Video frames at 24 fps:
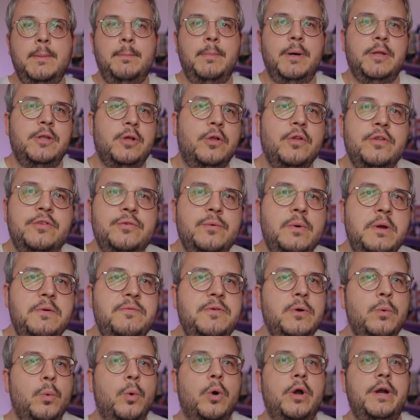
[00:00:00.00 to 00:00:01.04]
but also if
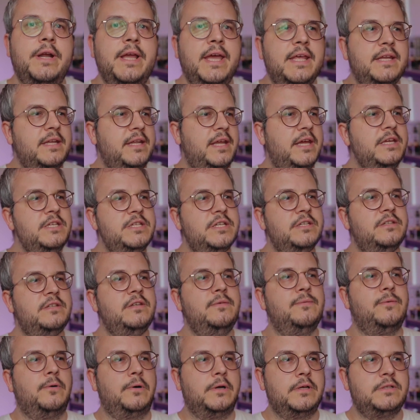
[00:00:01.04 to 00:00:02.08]
you work at an agency,
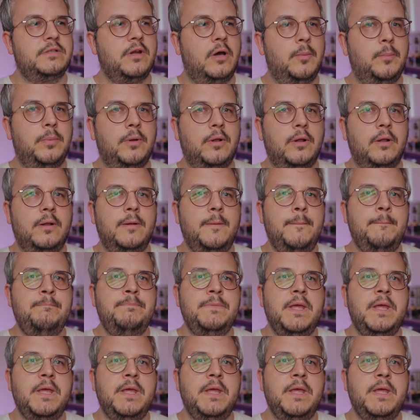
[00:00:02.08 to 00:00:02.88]
for example,